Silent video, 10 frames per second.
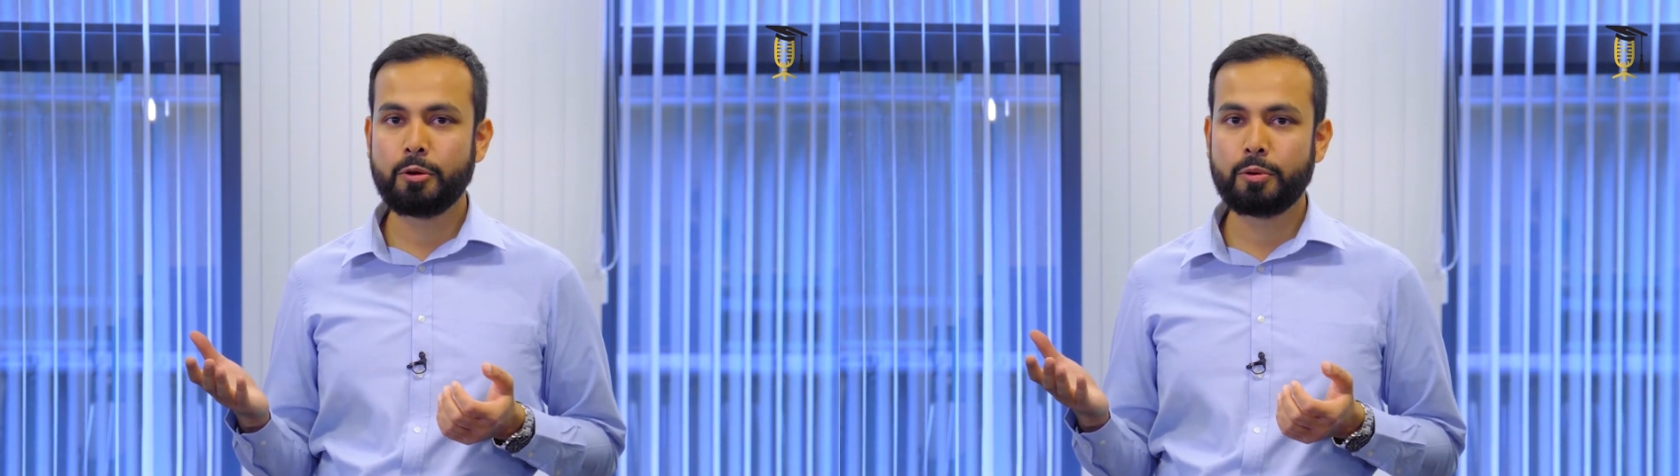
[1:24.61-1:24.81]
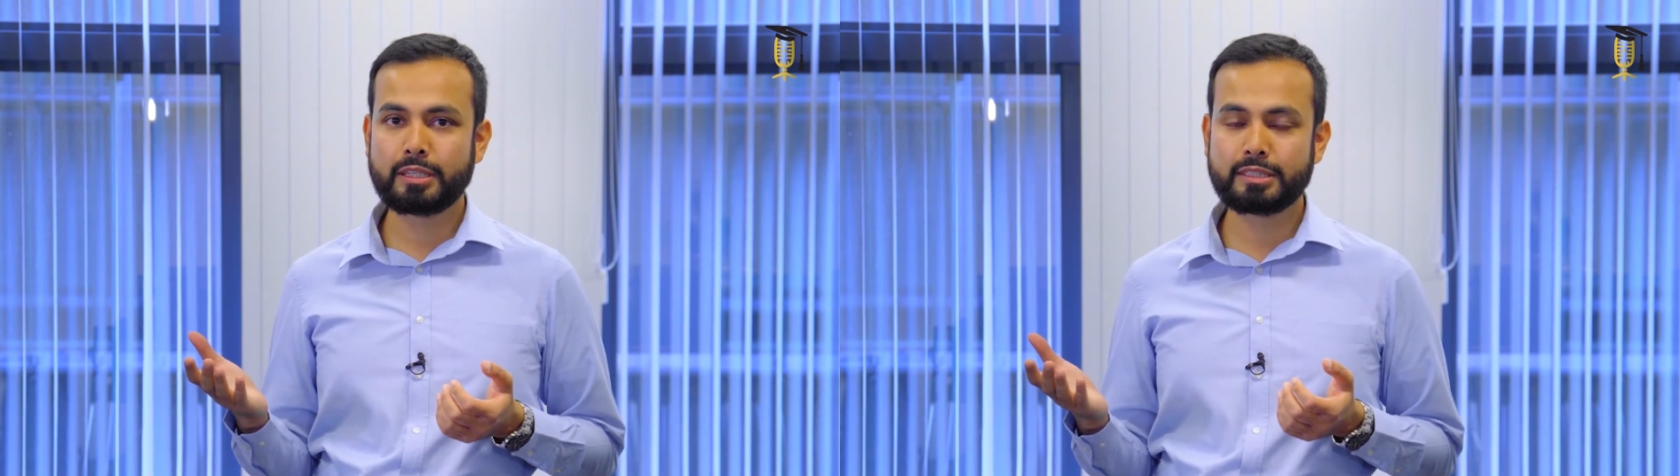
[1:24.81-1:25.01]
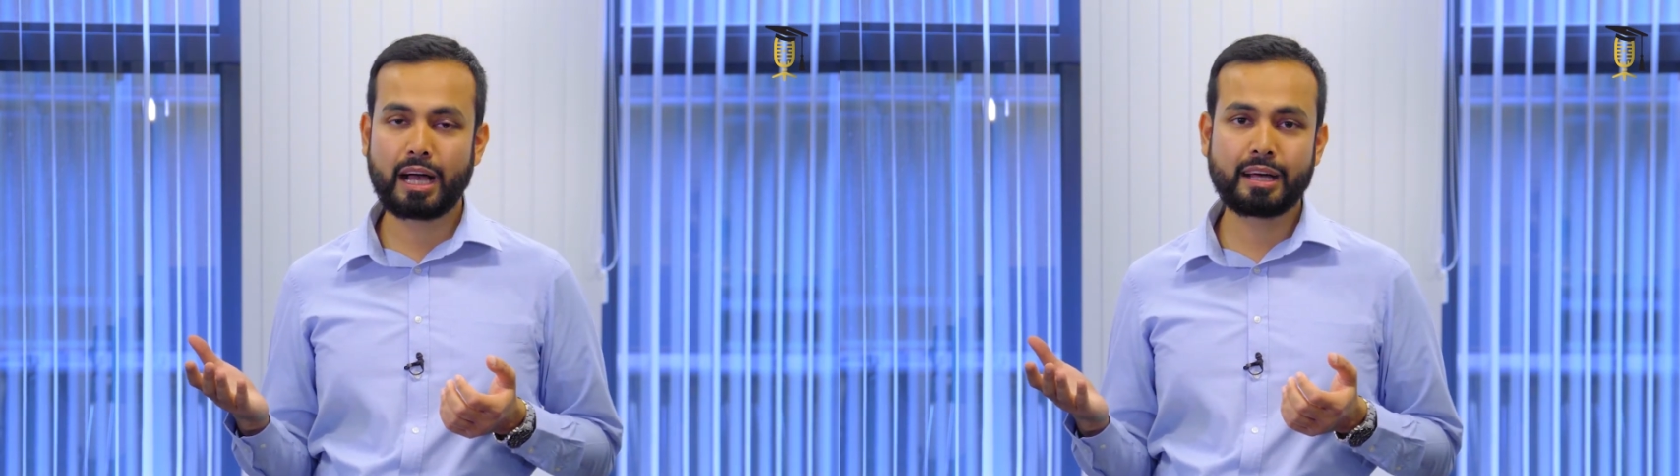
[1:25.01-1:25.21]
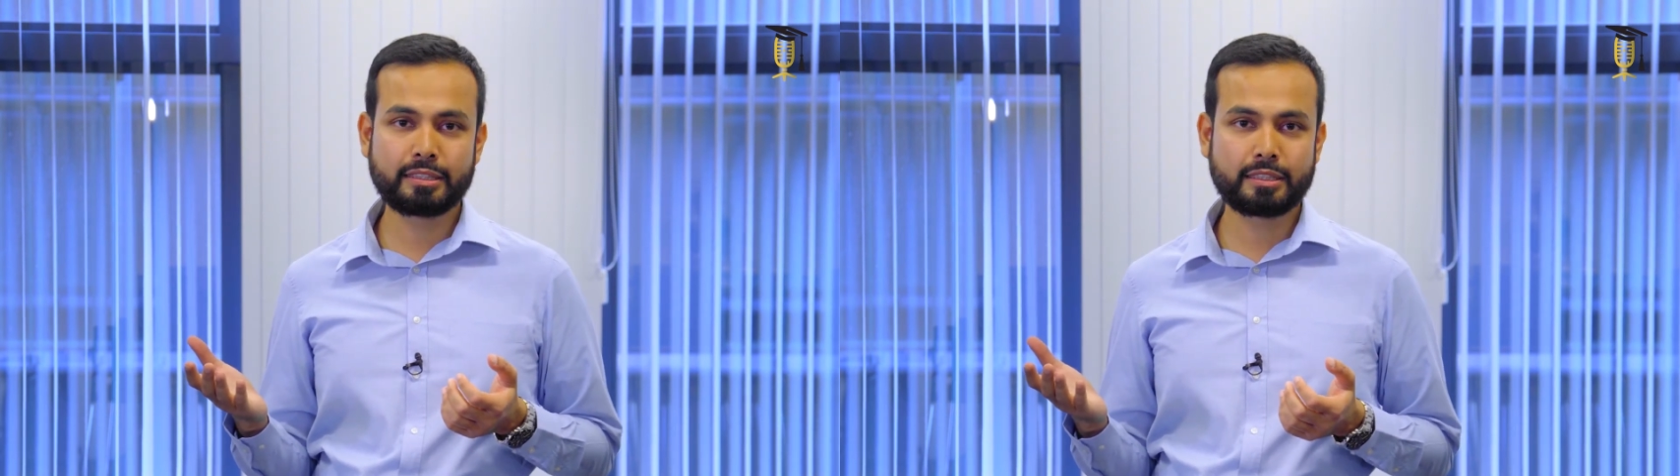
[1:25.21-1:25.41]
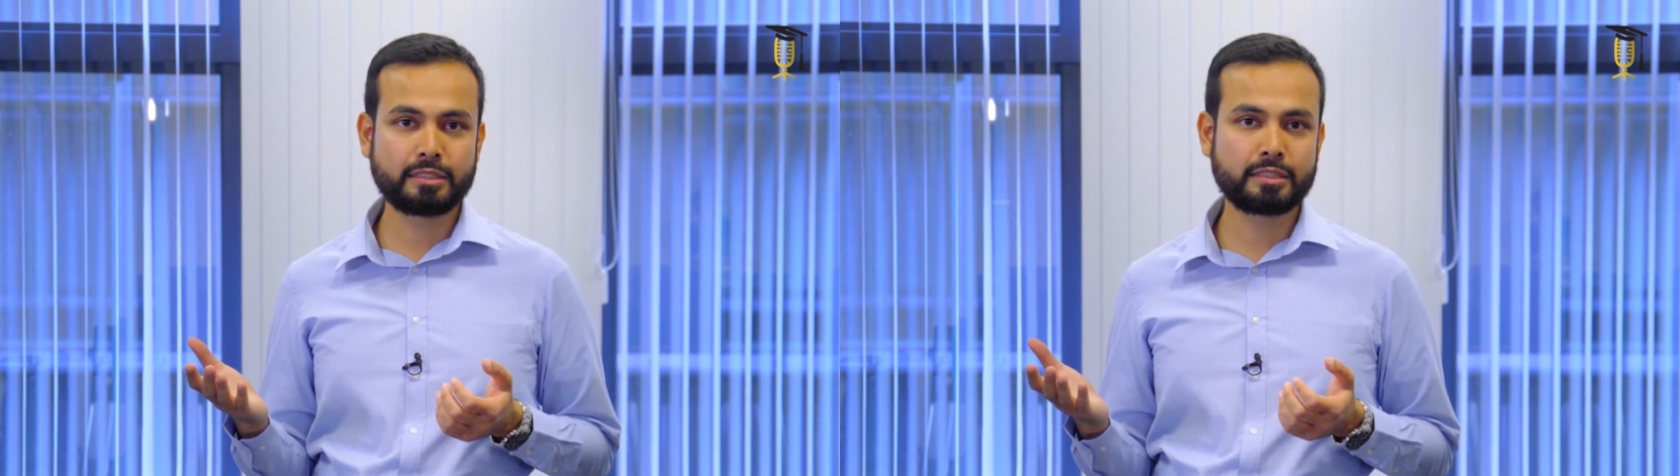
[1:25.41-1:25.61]
whereas
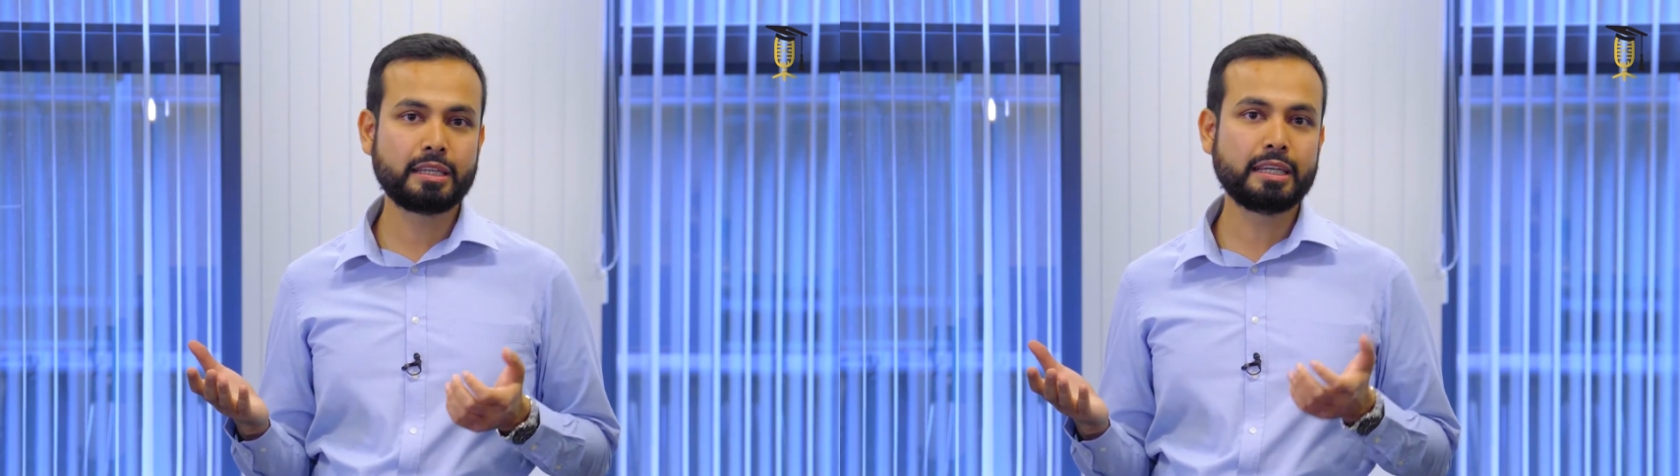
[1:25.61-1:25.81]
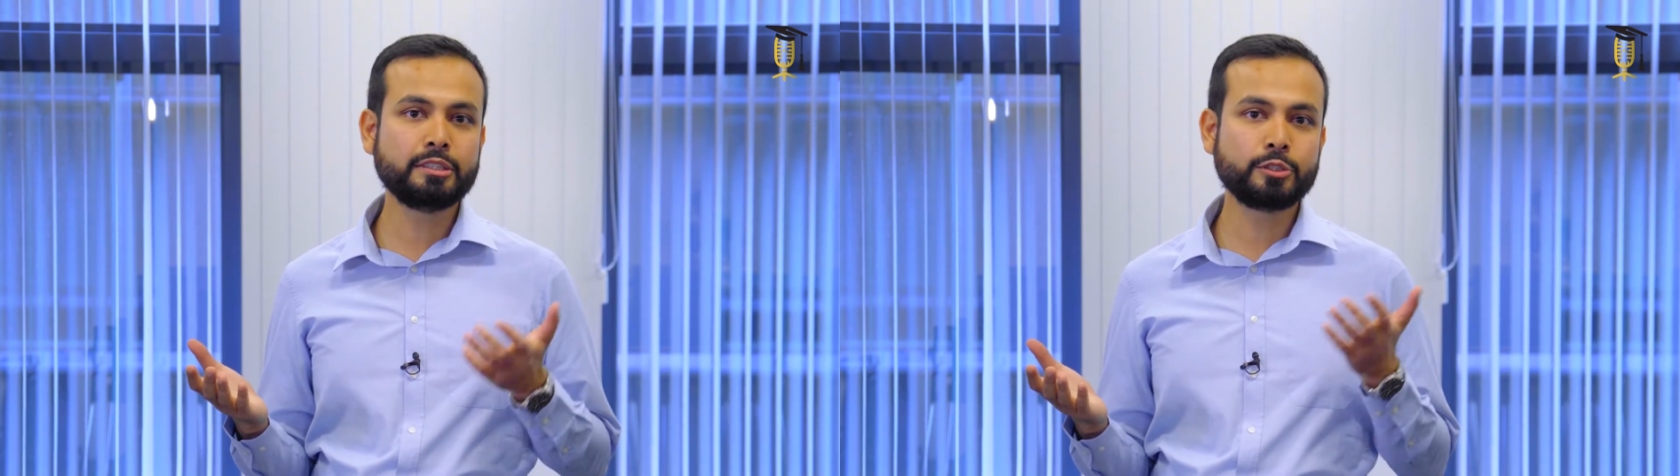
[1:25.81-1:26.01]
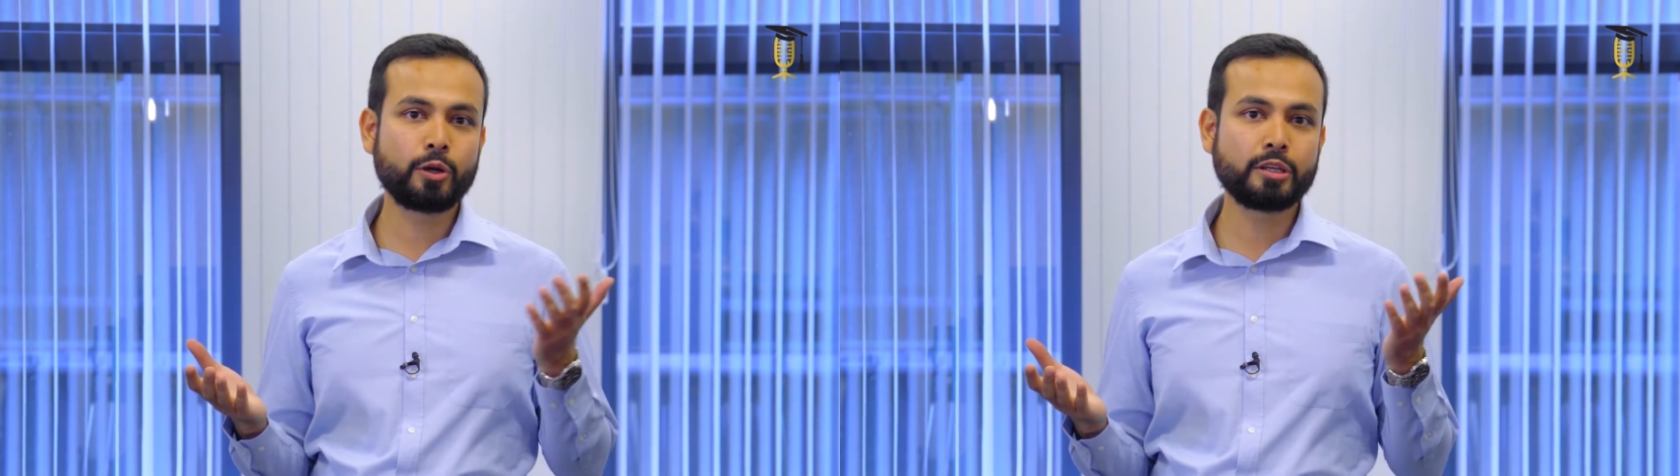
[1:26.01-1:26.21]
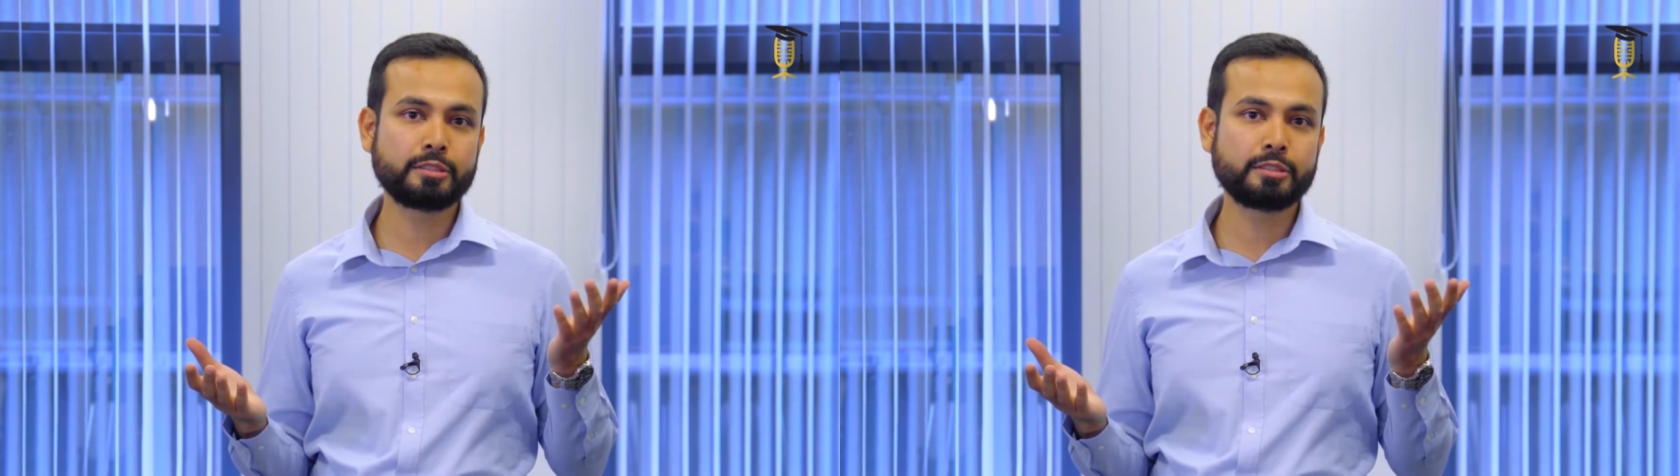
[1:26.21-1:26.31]
others enjoy